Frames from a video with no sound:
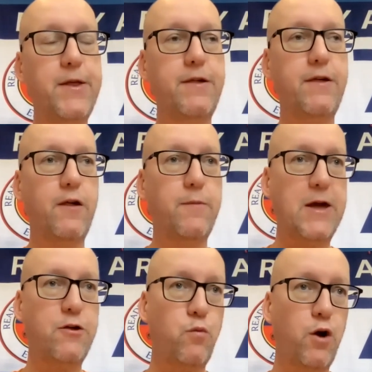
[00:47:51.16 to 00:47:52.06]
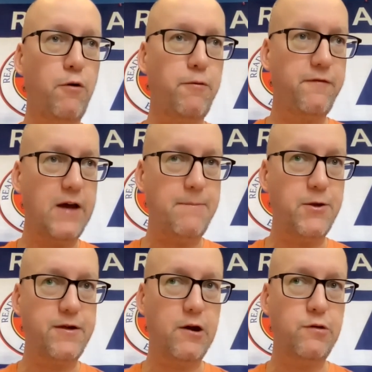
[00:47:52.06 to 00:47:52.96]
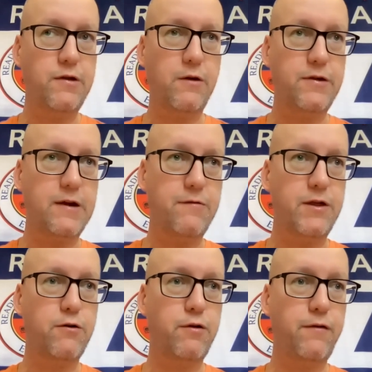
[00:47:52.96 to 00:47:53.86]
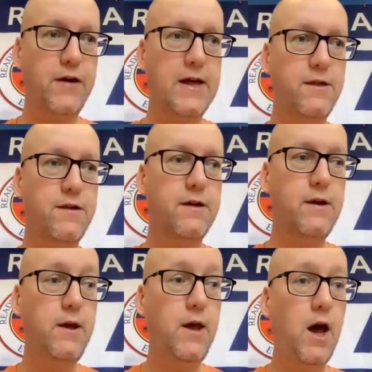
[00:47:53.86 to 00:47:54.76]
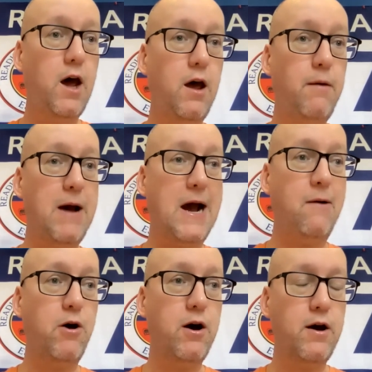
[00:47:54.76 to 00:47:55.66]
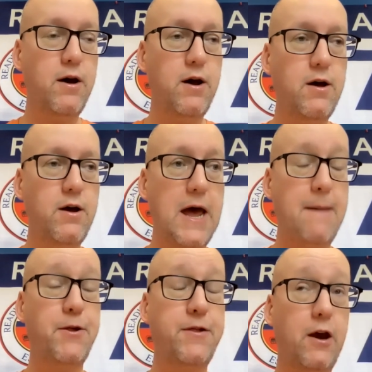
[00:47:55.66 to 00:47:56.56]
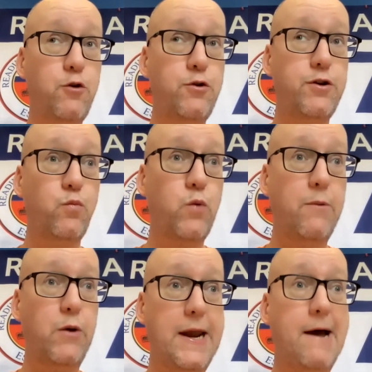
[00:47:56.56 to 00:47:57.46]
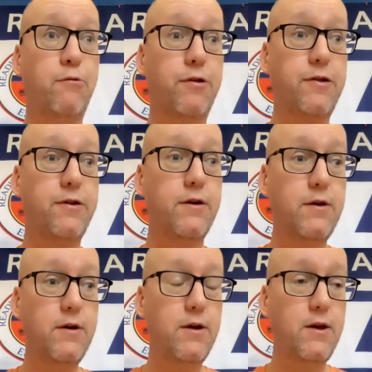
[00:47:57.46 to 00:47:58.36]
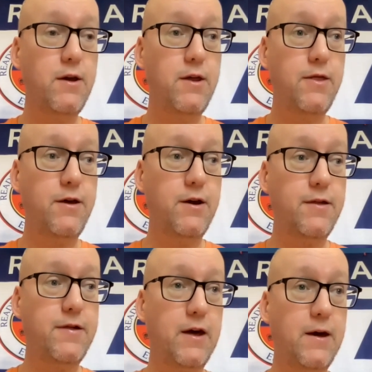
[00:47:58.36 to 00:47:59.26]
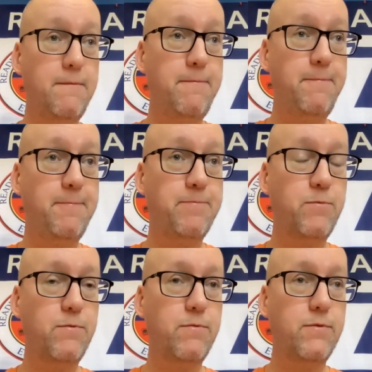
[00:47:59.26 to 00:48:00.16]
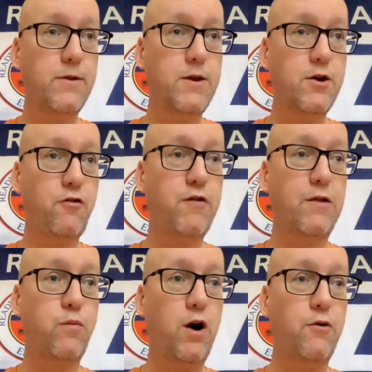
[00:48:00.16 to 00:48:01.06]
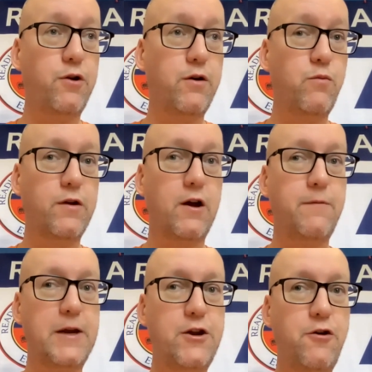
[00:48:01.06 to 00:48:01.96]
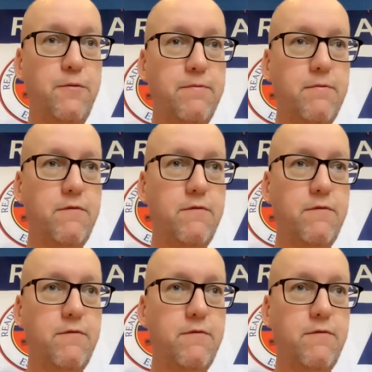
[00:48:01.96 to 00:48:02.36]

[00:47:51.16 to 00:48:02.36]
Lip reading: This is a special one-off episode, so Series 2 is finished. Our episode where we announced that Chris Wilder was going to be new